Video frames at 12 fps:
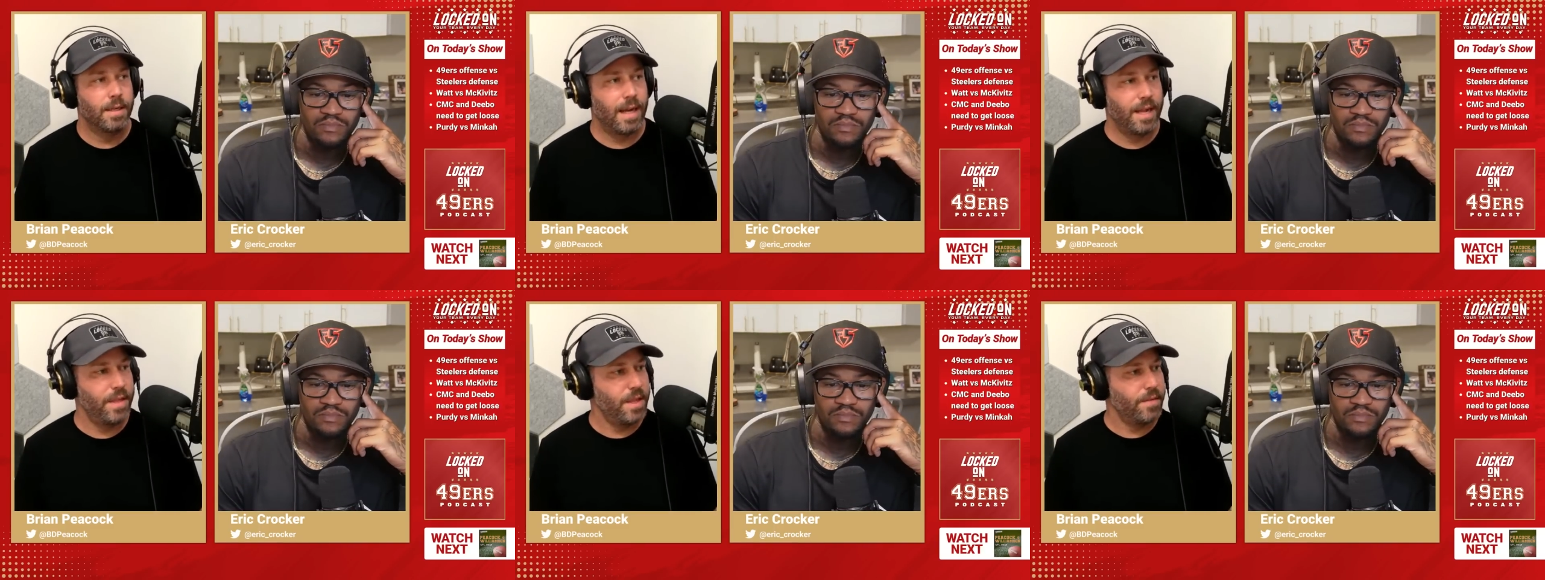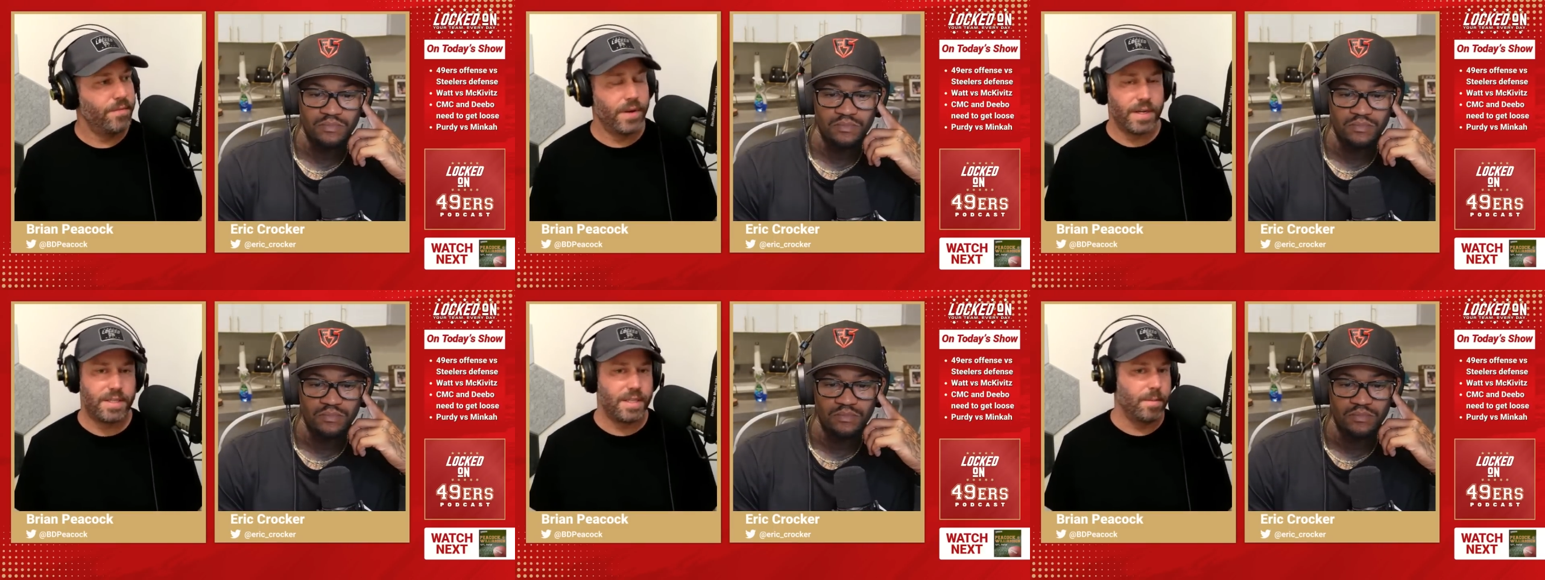Speaker 1: i think they're
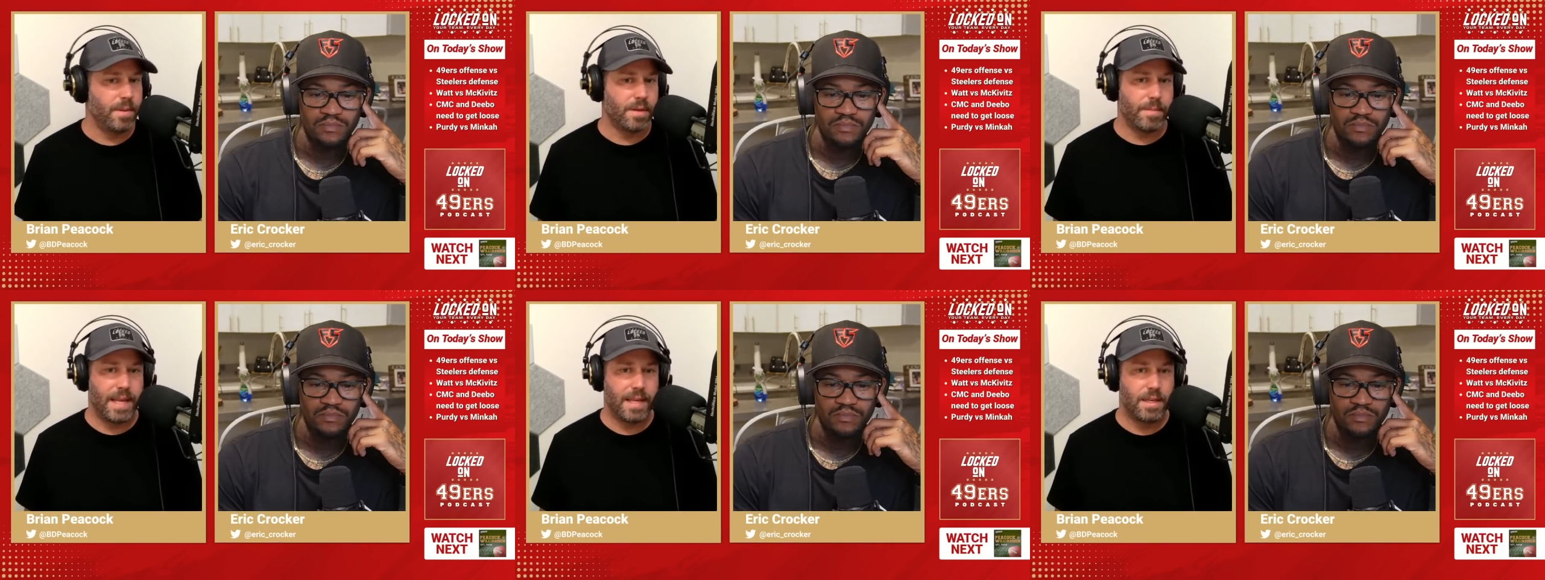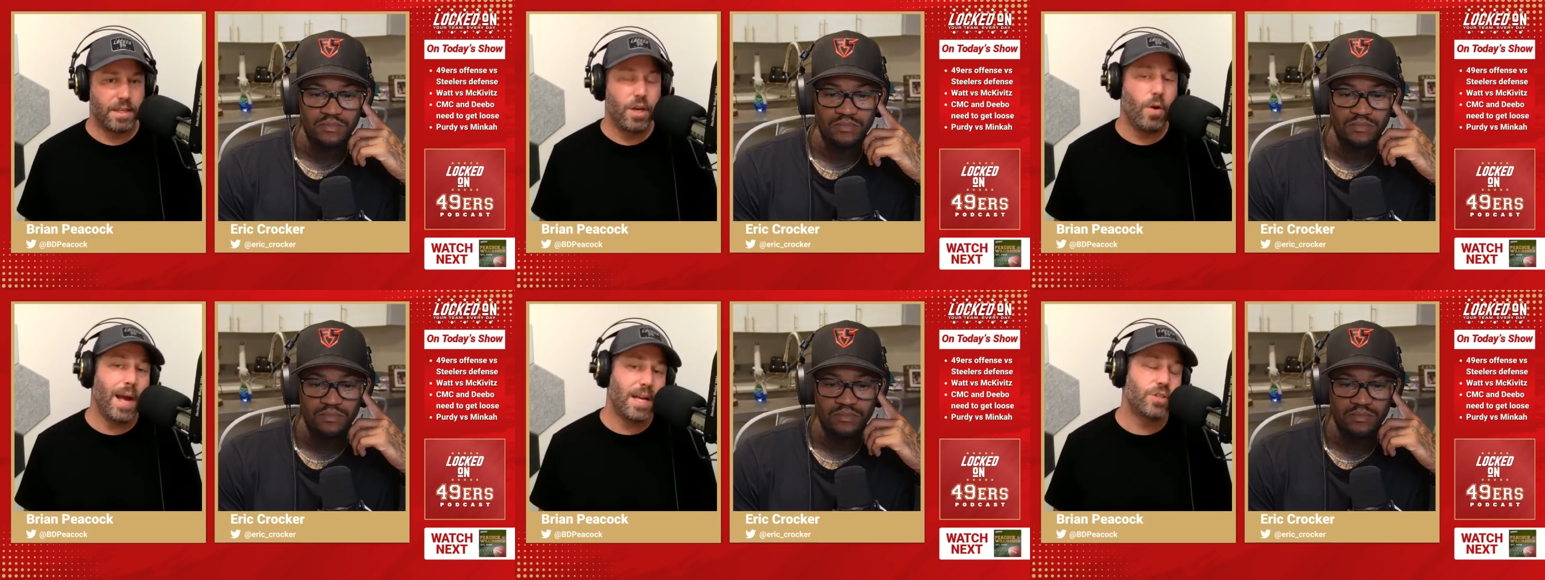very similar man you
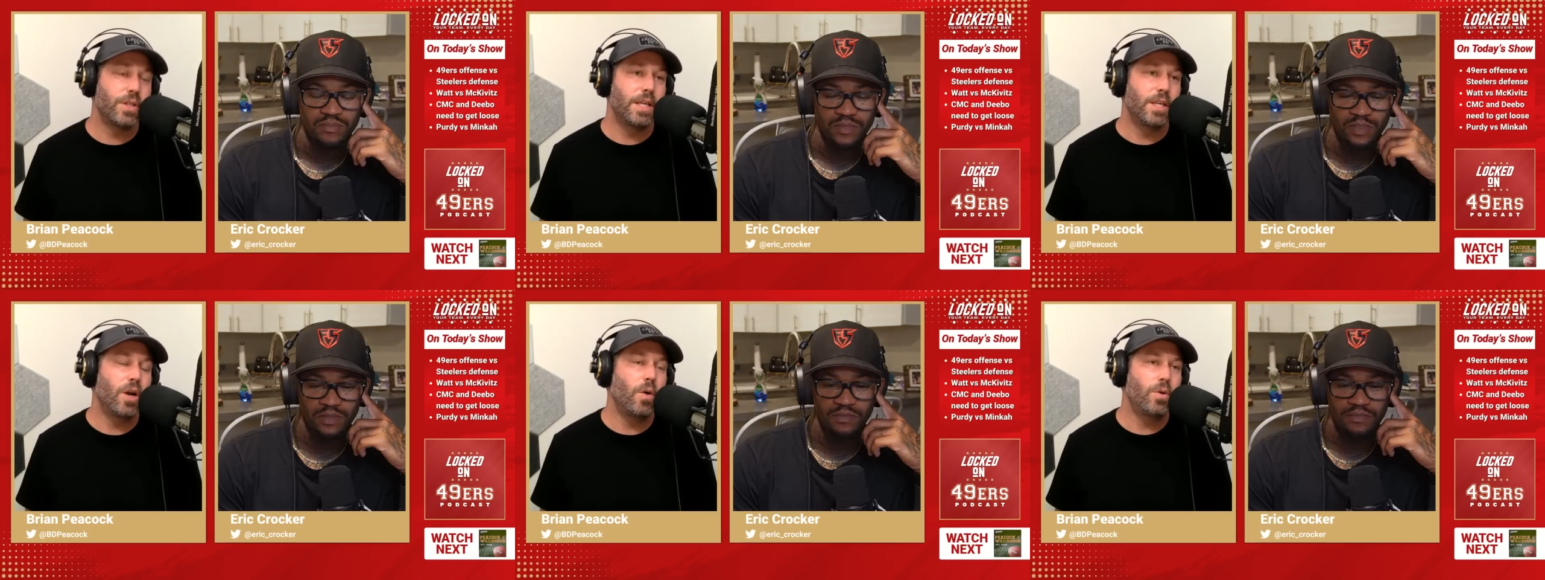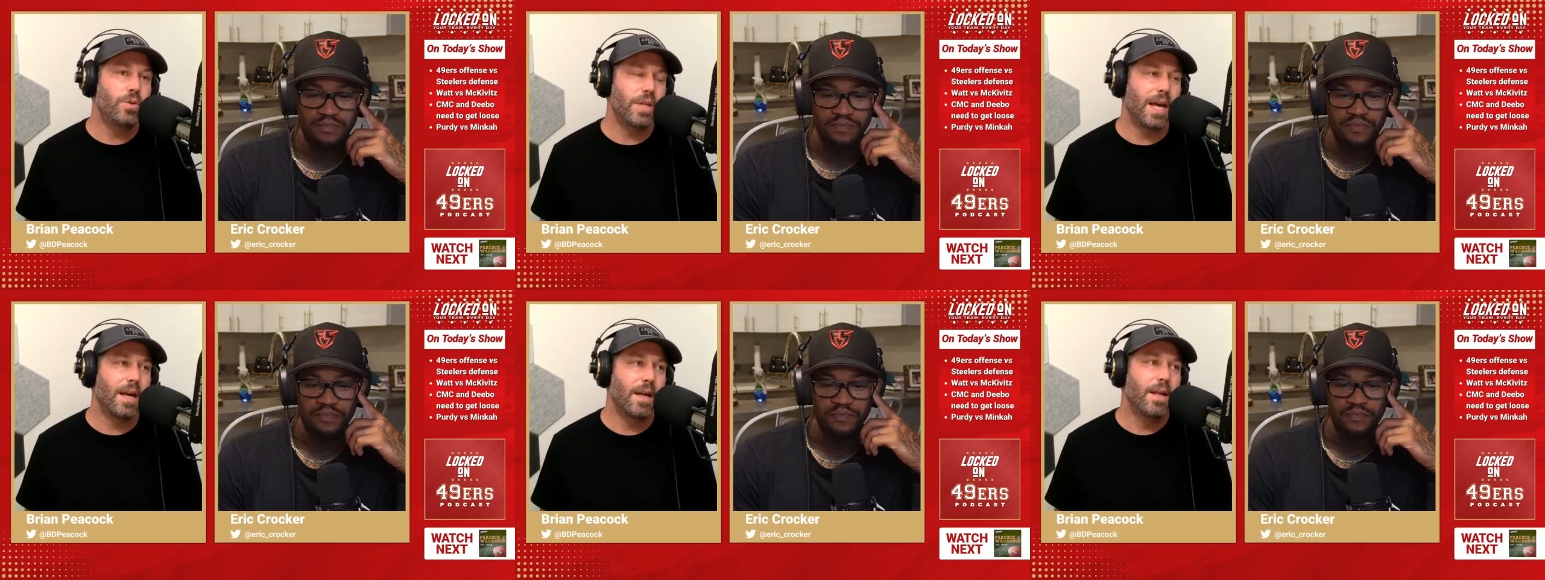know actually you know who's
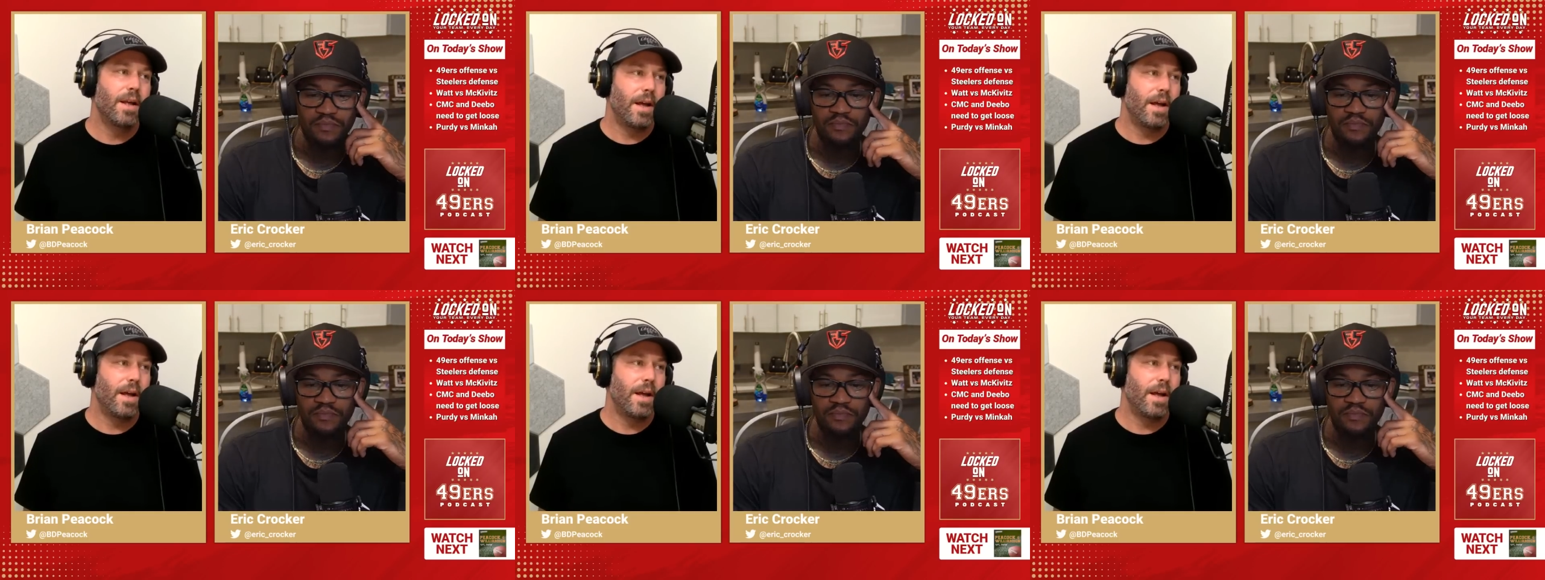at